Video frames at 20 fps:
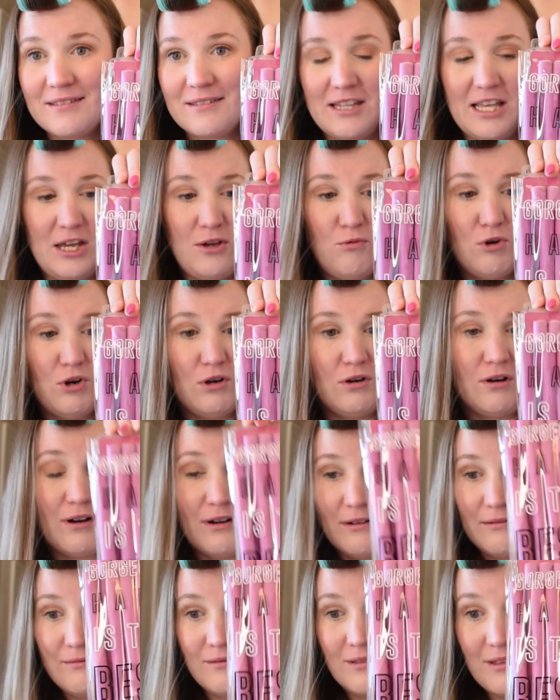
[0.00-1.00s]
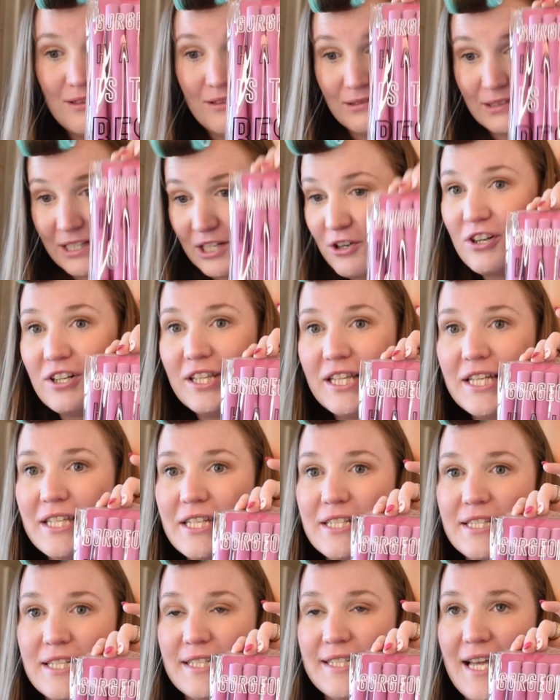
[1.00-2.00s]
They were literally
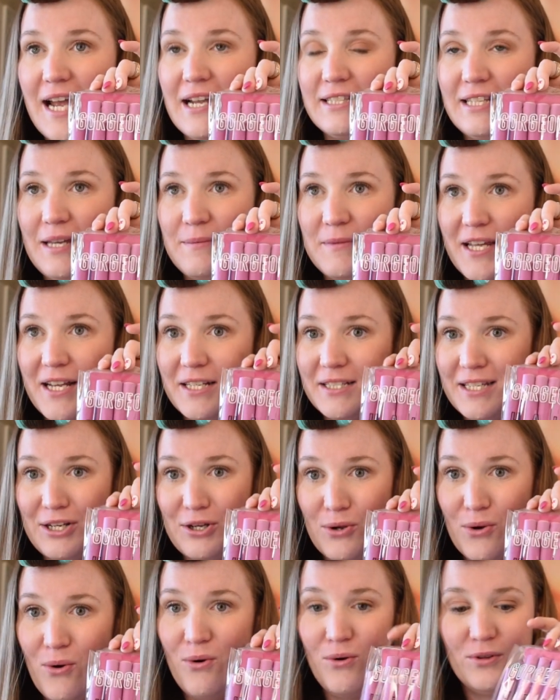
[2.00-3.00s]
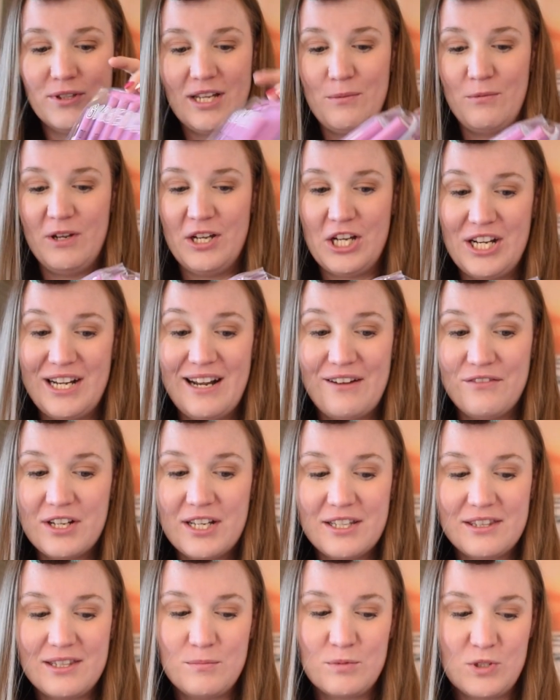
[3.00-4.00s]
these exact same things in gold, and we could never
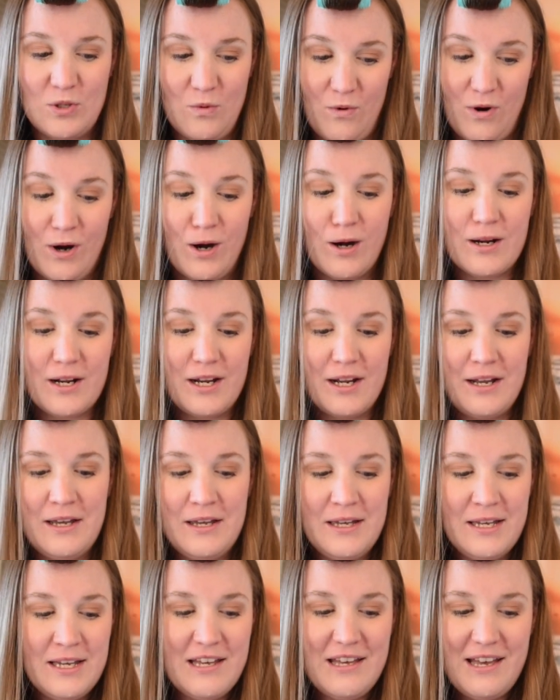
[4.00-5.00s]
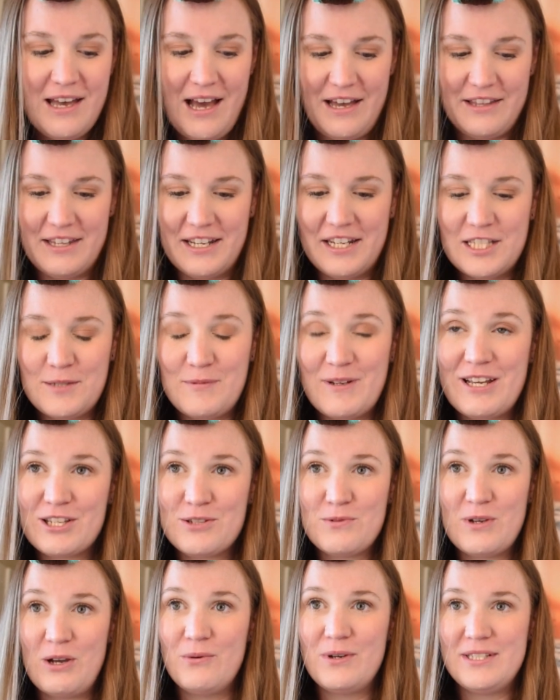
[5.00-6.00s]
get them to work. I think it's because
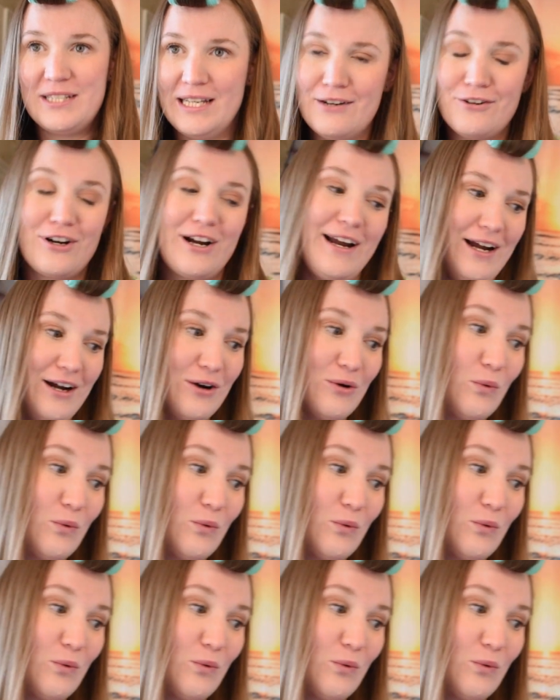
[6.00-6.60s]
we always have our hair